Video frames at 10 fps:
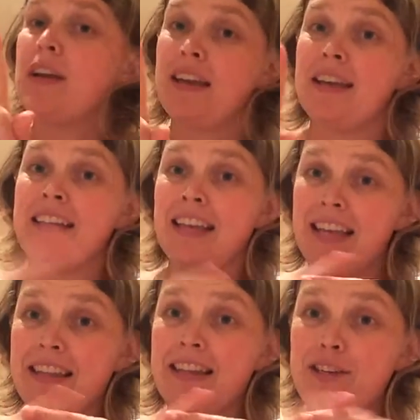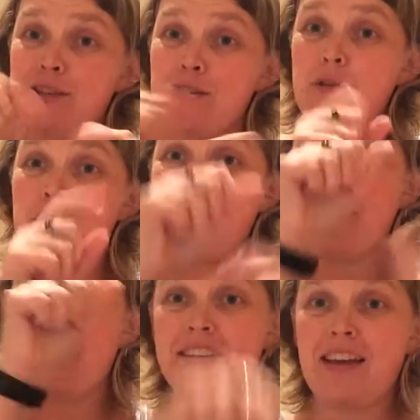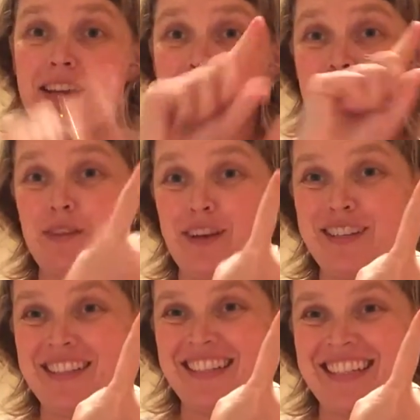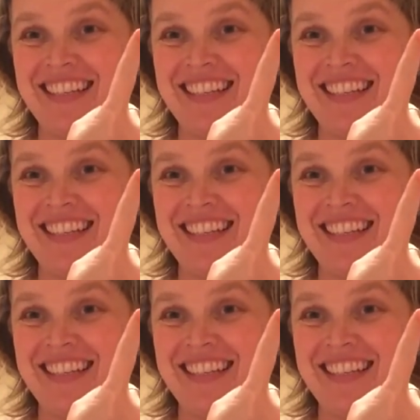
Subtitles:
In English, you do it at the start, first.